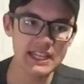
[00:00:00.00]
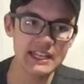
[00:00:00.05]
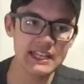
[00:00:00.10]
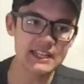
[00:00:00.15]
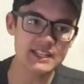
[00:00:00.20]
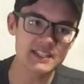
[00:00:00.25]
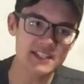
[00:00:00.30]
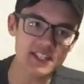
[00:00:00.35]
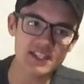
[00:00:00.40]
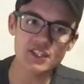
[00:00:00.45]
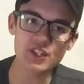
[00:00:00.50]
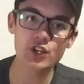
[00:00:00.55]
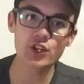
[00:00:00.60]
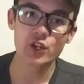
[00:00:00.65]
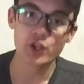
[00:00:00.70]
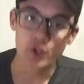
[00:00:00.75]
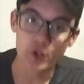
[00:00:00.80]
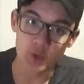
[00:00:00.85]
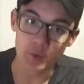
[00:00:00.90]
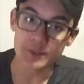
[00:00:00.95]
then his
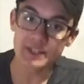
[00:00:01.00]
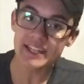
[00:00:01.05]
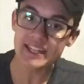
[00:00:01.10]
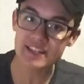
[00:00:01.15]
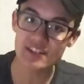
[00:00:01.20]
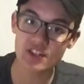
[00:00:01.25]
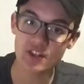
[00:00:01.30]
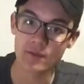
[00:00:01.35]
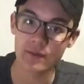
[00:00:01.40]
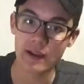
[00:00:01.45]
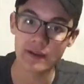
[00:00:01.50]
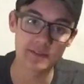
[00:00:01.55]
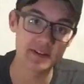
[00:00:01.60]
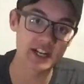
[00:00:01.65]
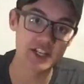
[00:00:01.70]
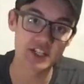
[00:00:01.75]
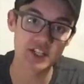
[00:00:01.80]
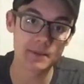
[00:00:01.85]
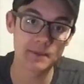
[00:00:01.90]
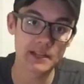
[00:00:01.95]
sister, who did survive and
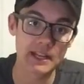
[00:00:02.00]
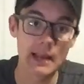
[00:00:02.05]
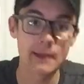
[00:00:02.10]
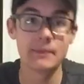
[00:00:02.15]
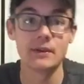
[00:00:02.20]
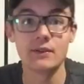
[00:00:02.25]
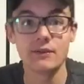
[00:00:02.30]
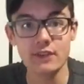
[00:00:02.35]
actually became an